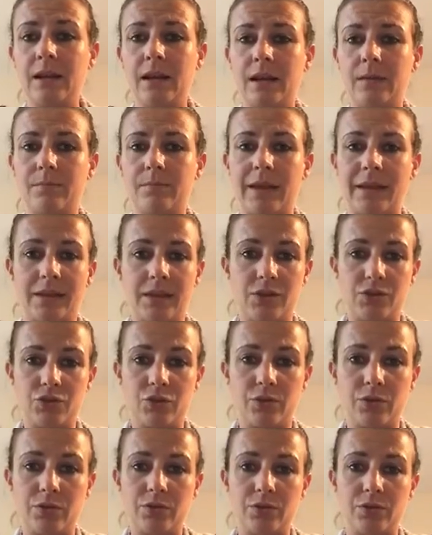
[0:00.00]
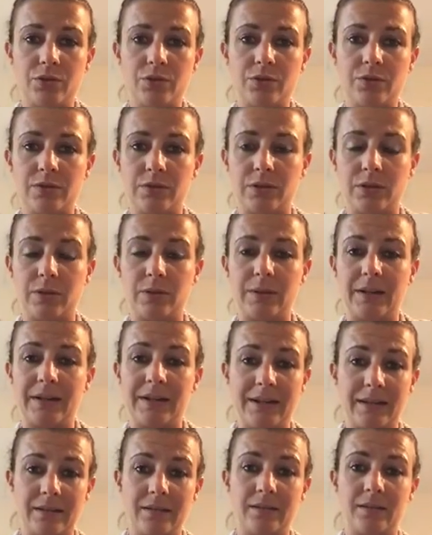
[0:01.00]
and making sure you talk to at
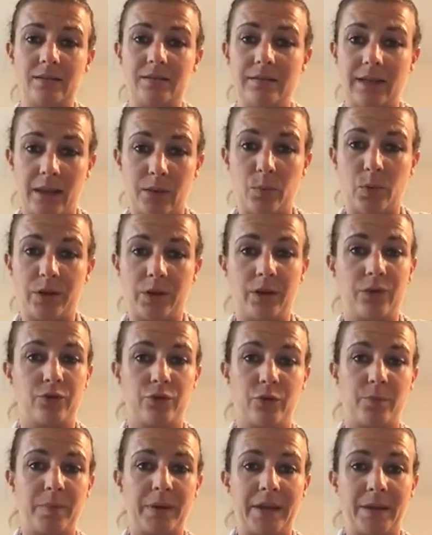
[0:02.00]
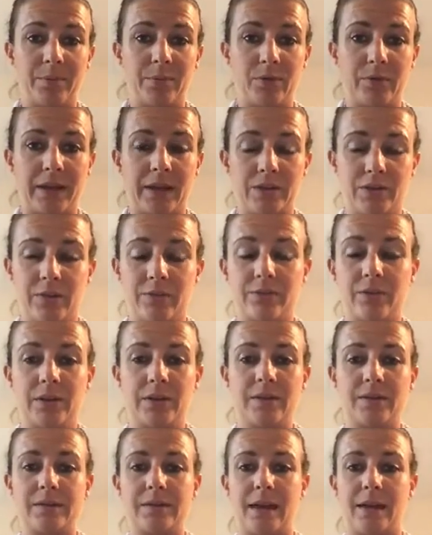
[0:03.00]
least that 100 people. That's the
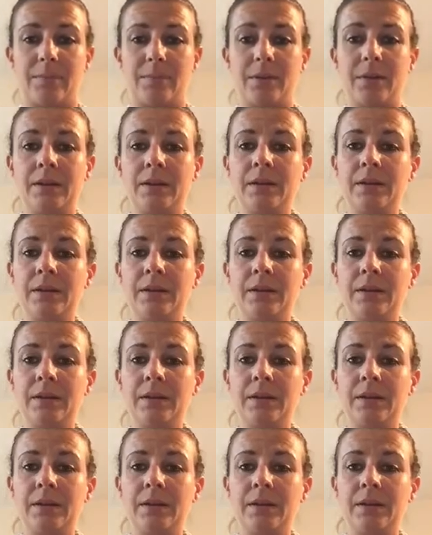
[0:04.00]
first step